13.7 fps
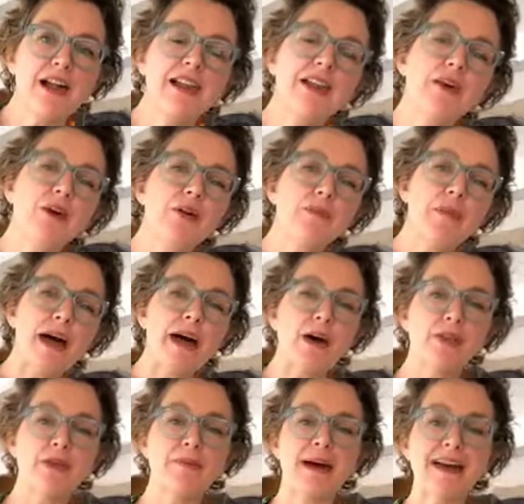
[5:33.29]
a little pat
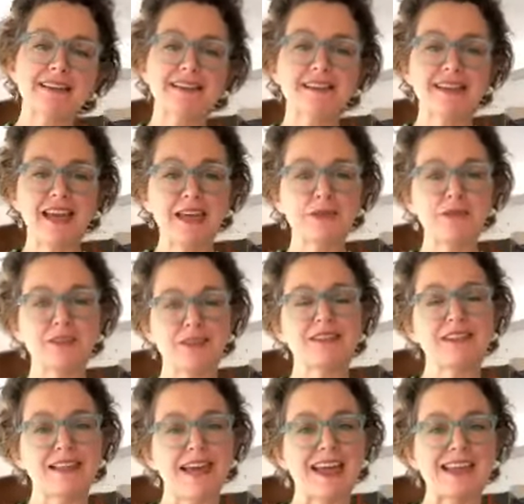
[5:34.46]
on the back today with
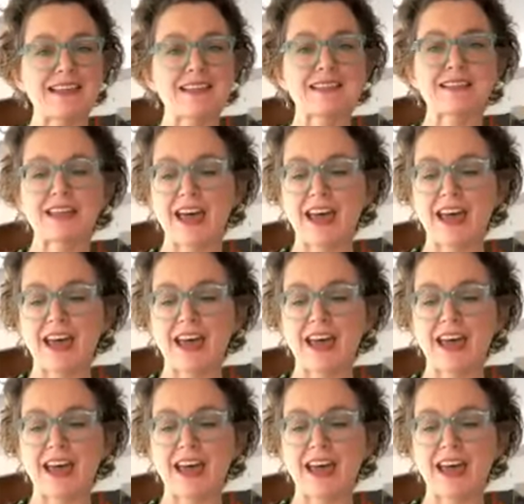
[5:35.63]
today's